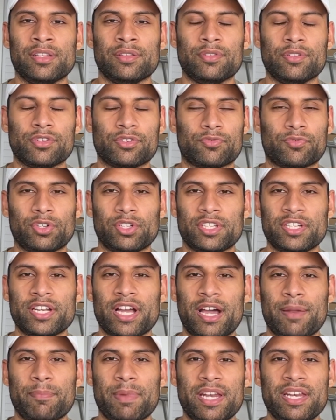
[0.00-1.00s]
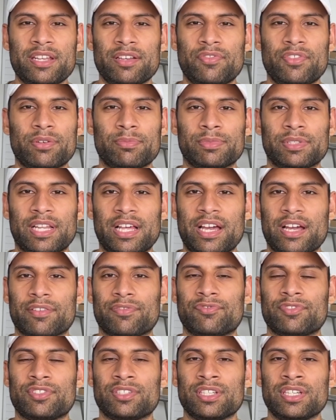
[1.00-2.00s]
There's really not many of them
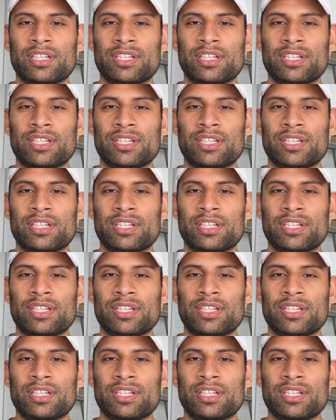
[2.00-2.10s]
left.